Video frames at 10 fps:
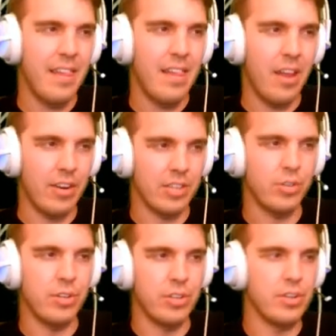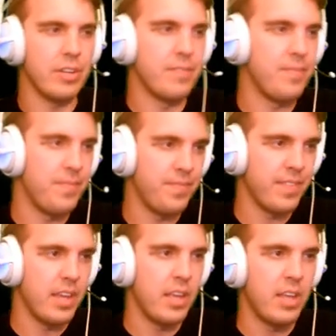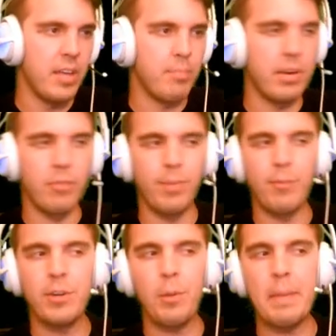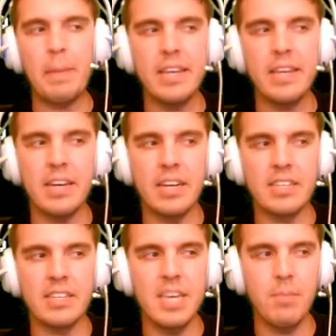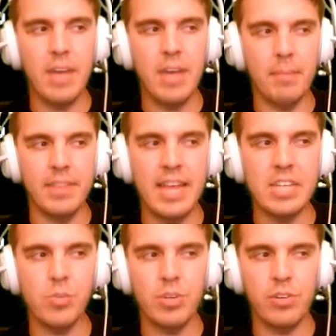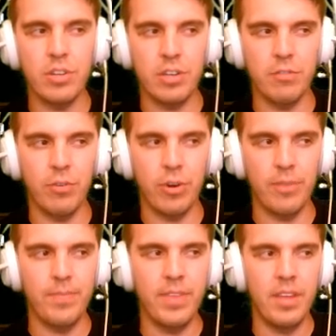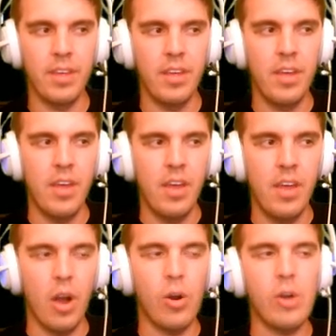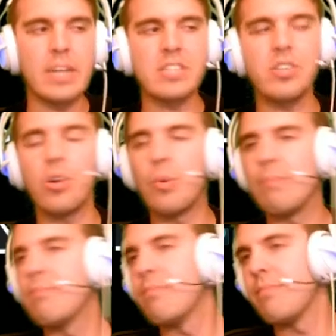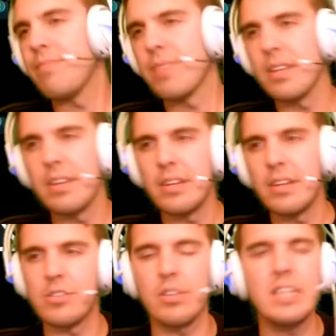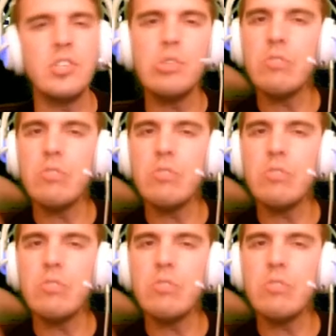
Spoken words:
All right, good. But when you're picking a team comp, that's what you're looking for. All right, so So let's use